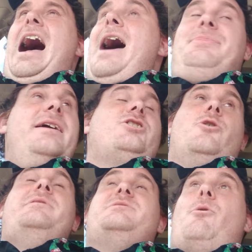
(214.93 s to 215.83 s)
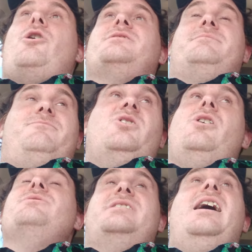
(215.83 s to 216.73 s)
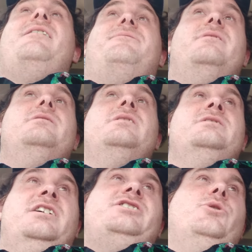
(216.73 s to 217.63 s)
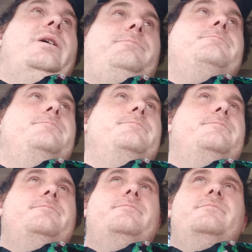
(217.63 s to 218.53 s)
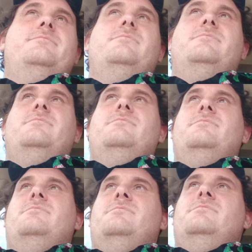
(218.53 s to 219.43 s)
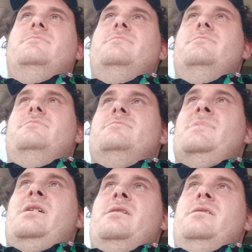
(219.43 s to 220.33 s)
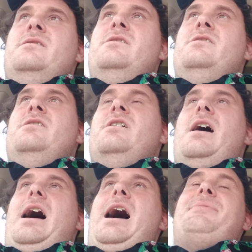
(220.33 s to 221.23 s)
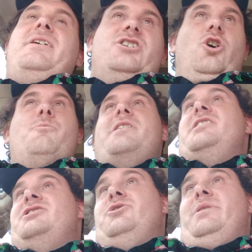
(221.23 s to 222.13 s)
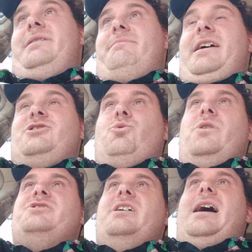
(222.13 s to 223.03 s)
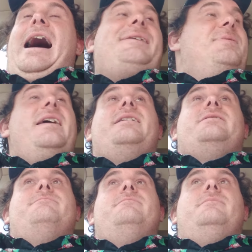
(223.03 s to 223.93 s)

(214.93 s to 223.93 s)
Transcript: I think Kirby I, Smart's close enough to do it. I, I could see that. I wouldn't disagree with you. That's that's entirely possible. I mean, somebody. I think Kirby could do it at Georgia. I think